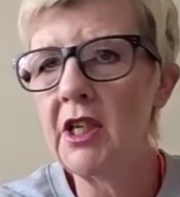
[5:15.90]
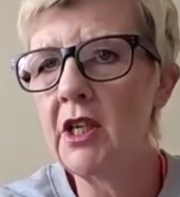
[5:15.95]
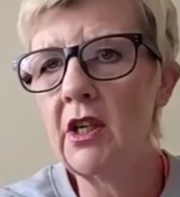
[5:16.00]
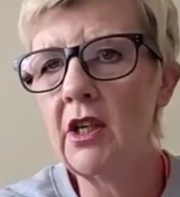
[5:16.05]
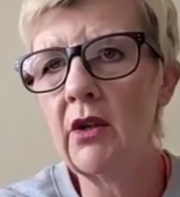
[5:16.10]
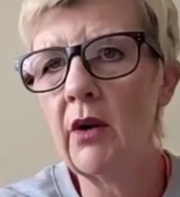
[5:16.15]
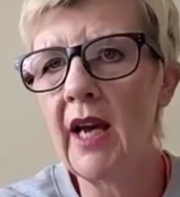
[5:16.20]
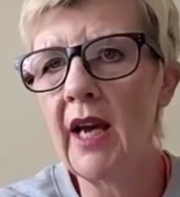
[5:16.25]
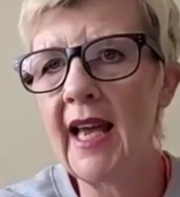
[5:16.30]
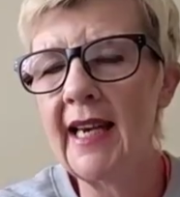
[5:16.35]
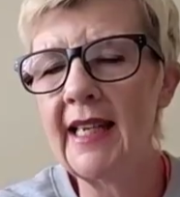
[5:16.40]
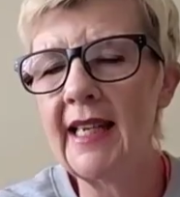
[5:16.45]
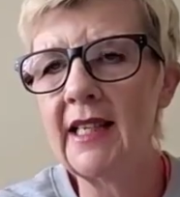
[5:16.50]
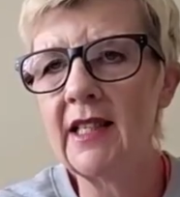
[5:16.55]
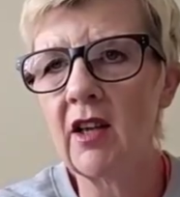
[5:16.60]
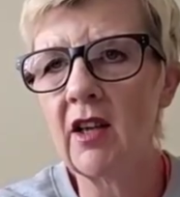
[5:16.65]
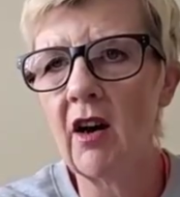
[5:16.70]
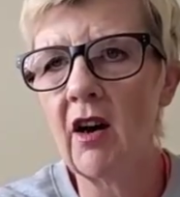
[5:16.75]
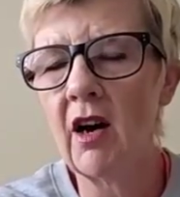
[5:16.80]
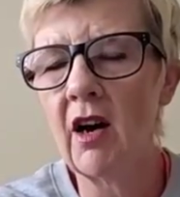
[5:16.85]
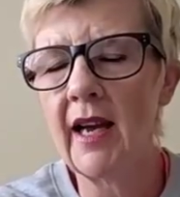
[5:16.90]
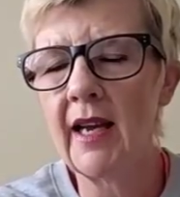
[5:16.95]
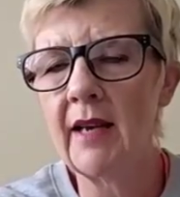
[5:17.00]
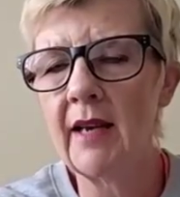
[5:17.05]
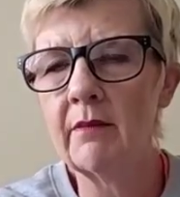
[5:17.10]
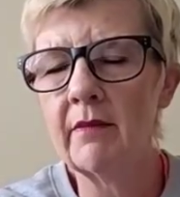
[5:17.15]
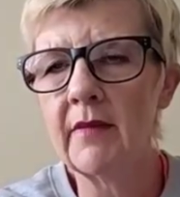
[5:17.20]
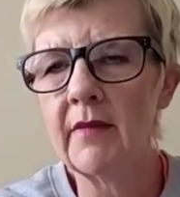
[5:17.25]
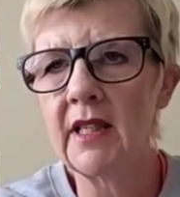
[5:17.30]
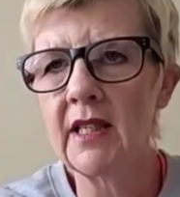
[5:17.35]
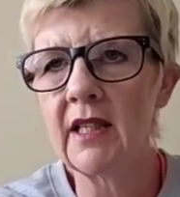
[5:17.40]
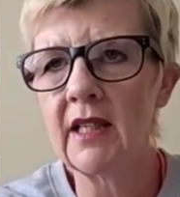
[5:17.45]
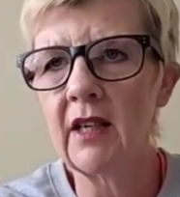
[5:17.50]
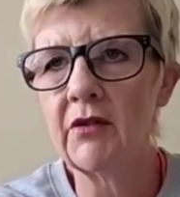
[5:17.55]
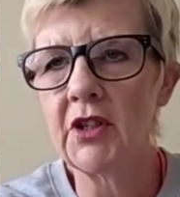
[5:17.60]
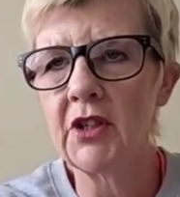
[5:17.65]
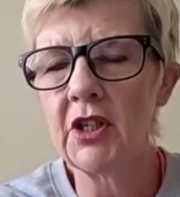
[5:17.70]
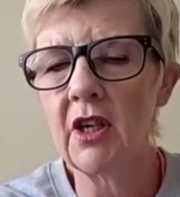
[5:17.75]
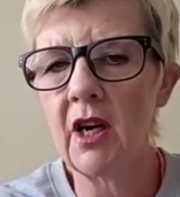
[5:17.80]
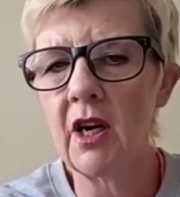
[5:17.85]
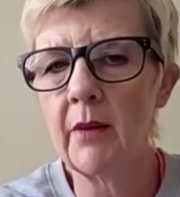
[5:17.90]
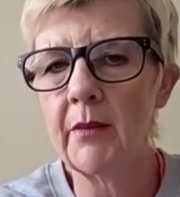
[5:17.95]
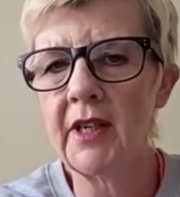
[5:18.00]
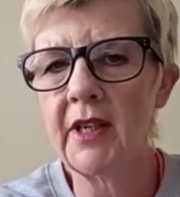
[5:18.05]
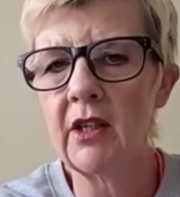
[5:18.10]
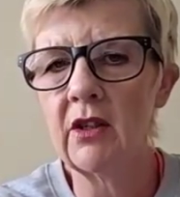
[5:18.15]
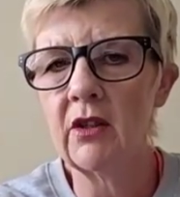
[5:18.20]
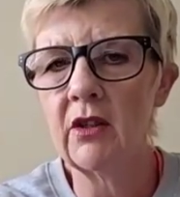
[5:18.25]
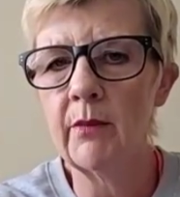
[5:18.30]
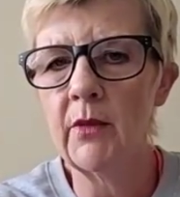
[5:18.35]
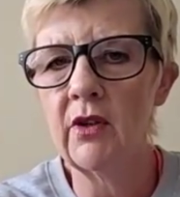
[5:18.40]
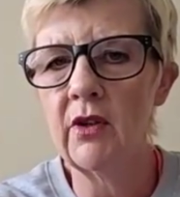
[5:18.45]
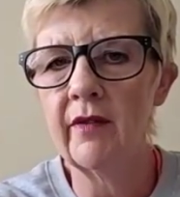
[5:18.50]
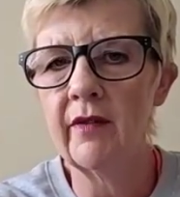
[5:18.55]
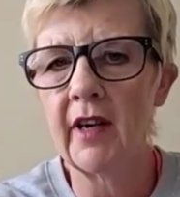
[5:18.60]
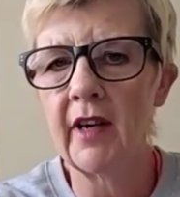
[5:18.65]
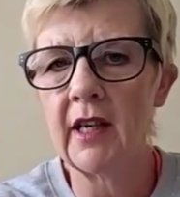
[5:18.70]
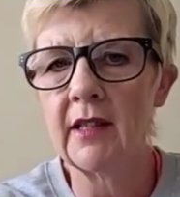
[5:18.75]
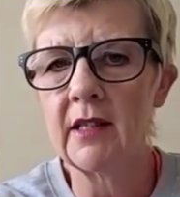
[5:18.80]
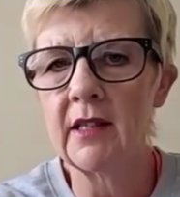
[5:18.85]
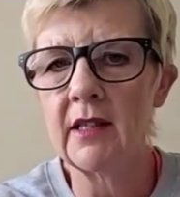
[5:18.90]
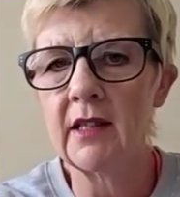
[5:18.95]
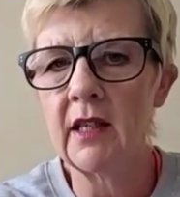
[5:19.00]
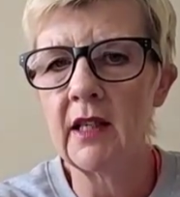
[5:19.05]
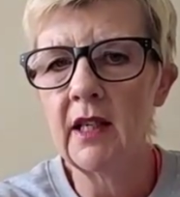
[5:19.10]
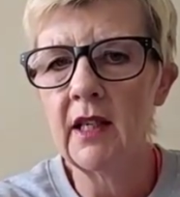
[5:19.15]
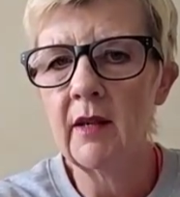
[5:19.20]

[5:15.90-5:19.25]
knew at any time the Salvation Army could move us.